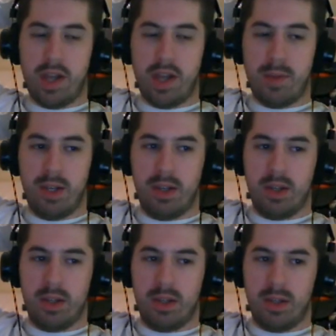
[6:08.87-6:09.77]
I mean,
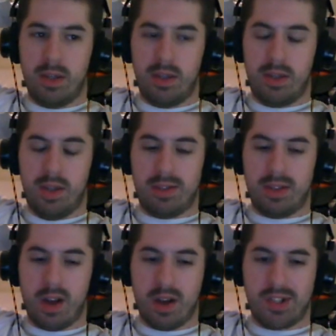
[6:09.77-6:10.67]
as
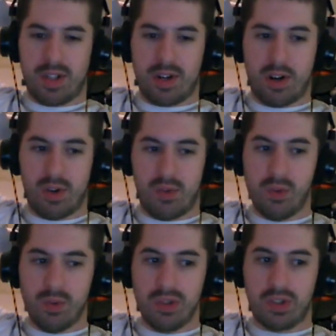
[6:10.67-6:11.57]
long as there are
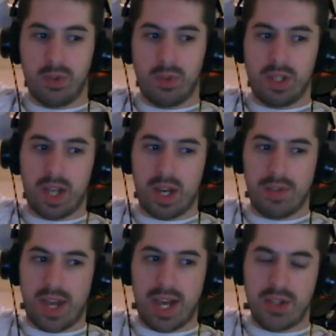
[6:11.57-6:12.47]
rules on what kind of
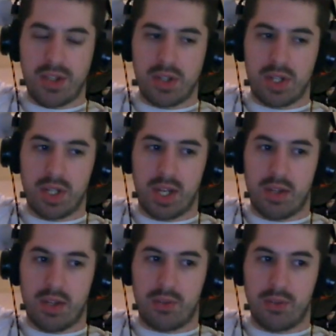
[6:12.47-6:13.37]
ads you can
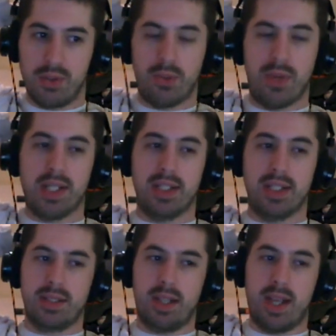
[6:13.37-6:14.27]
get through the
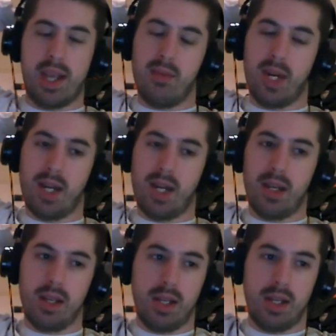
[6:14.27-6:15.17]
whitelist, then hey, why not?
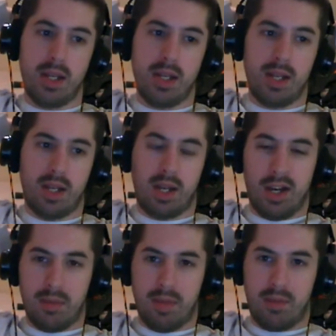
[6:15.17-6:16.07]

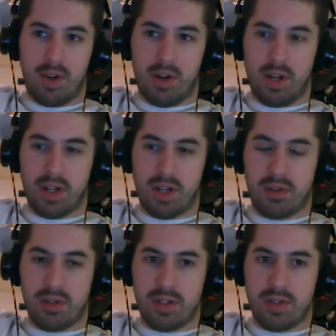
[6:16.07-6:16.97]
If they're
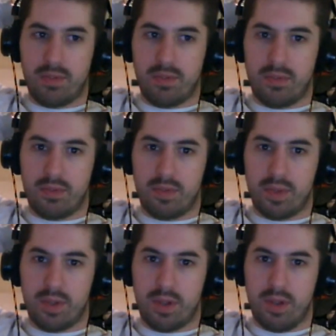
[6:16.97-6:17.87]
unintrusive,
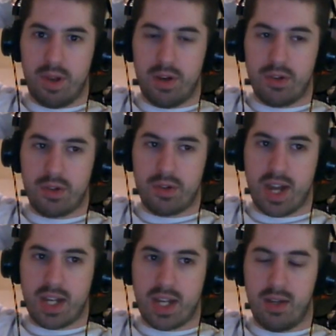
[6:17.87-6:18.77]

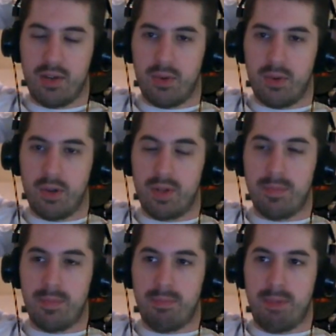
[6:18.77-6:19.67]
non-tracking or
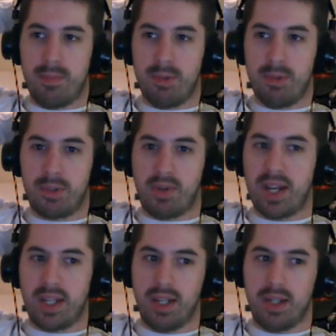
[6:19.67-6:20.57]
minimal
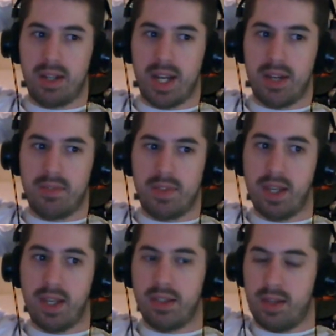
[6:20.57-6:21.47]
tracking kind of
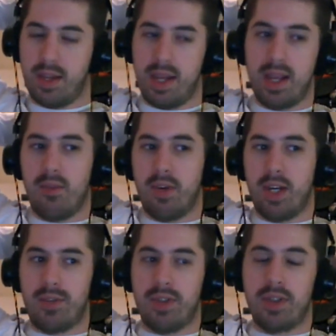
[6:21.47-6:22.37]
thing, then hey,
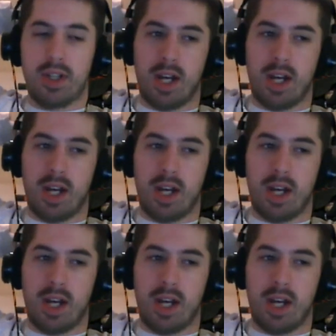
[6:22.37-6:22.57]
whatever.